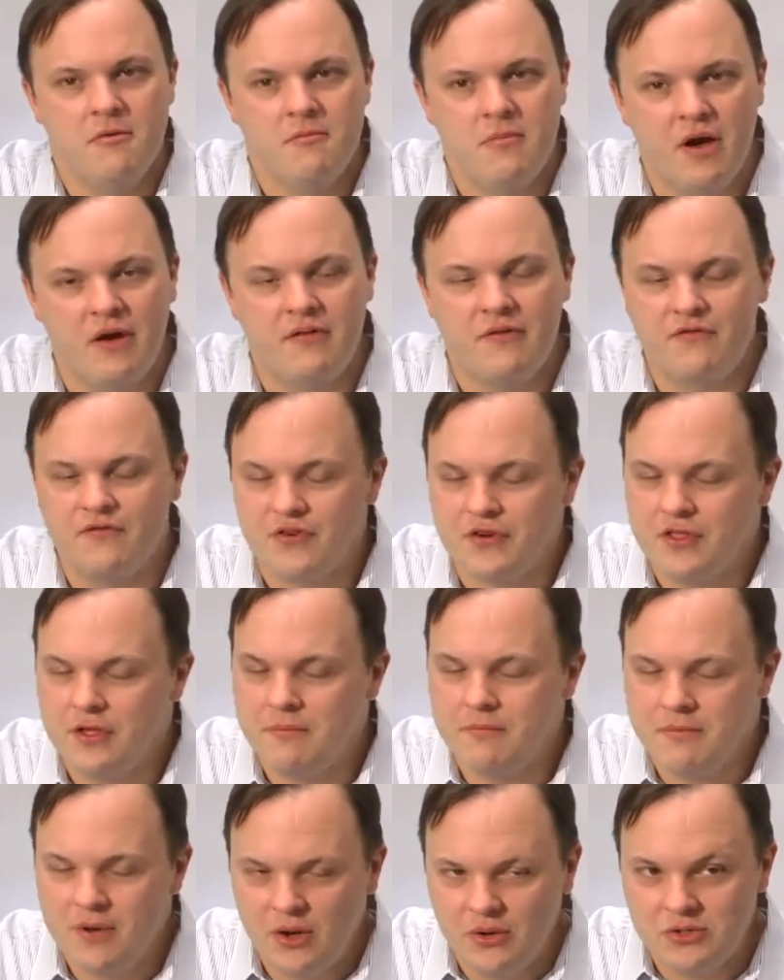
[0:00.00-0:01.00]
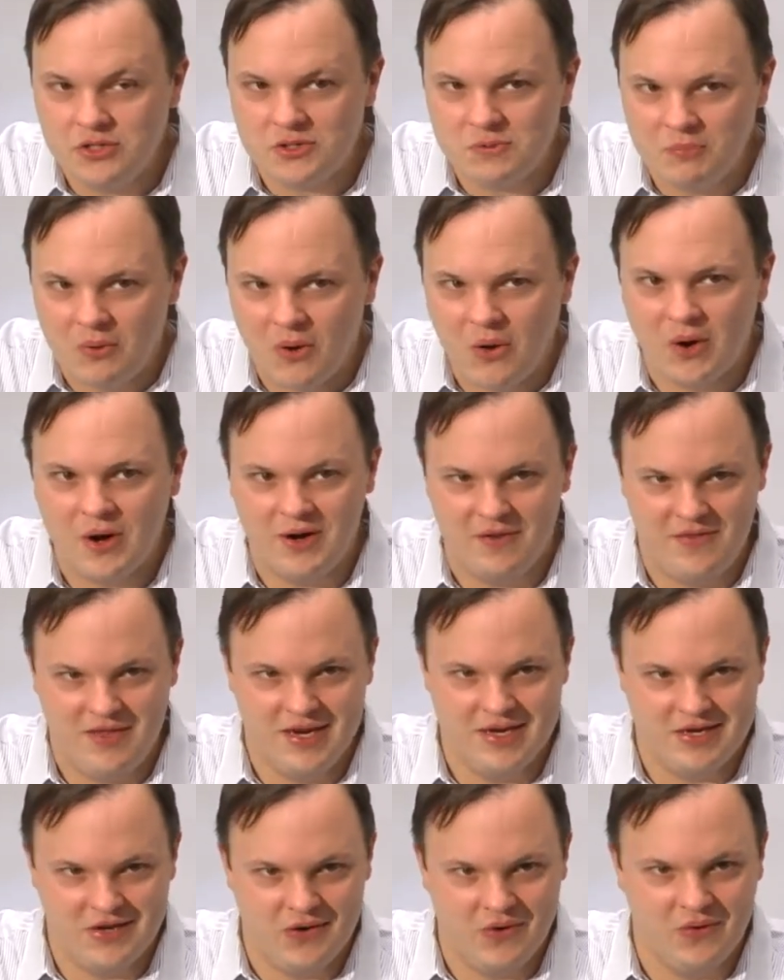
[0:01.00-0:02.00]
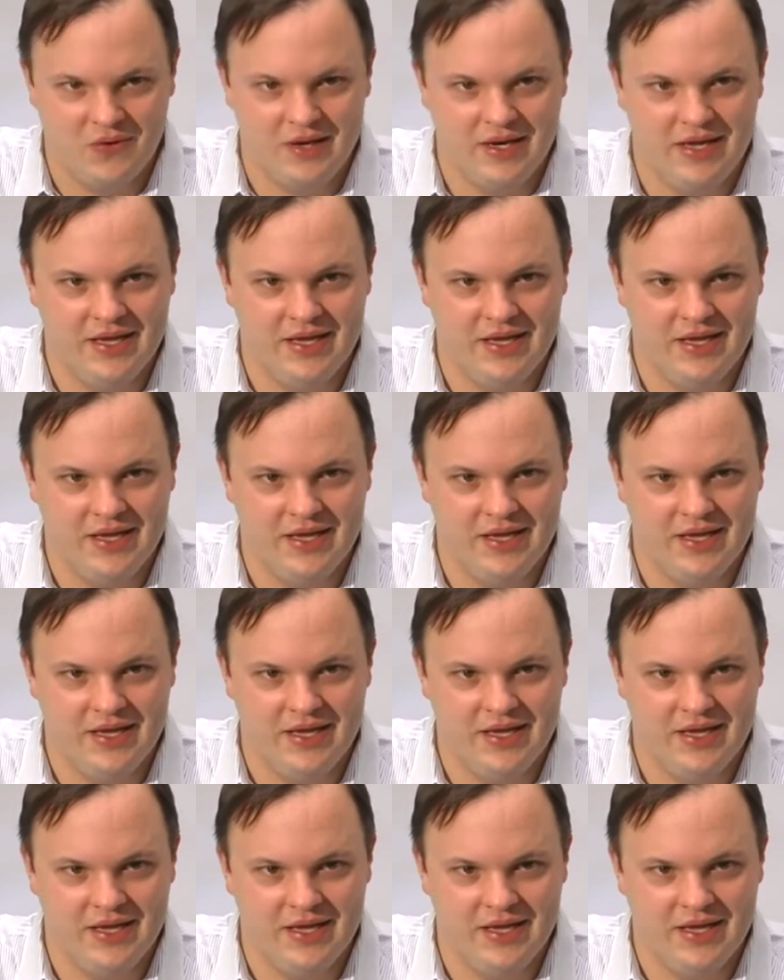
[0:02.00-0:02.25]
But for the most part, they don't.